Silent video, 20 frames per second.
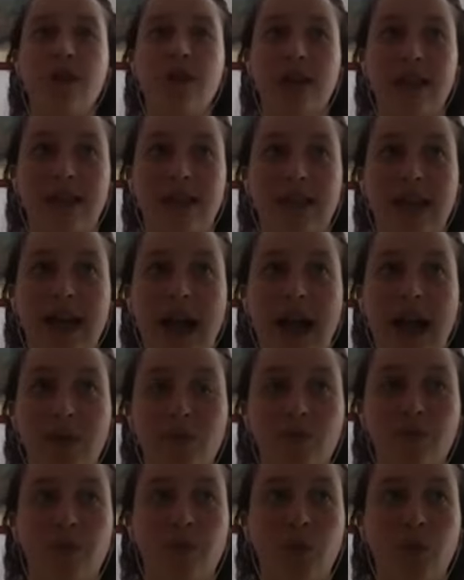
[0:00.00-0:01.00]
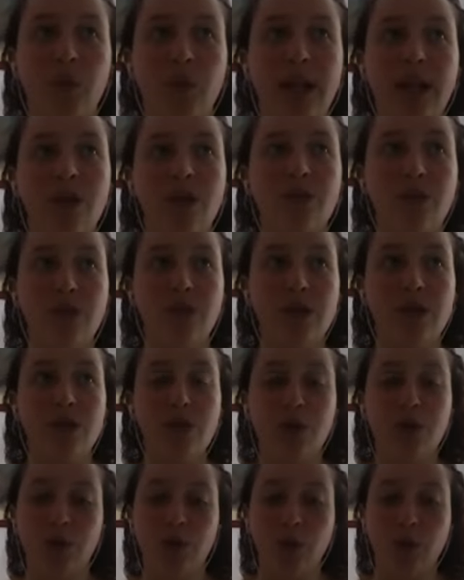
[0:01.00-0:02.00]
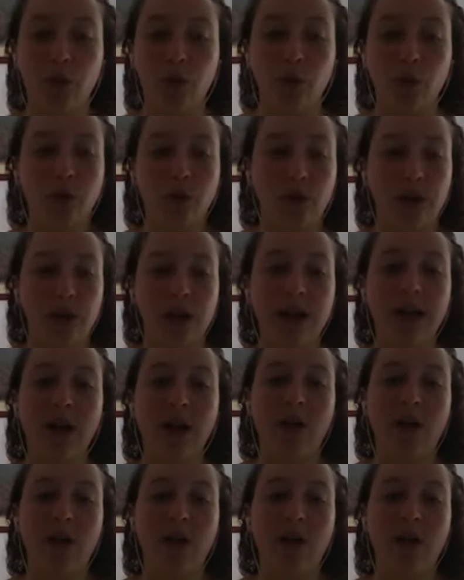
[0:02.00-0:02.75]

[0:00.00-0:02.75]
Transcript: uh, I'm really good to work.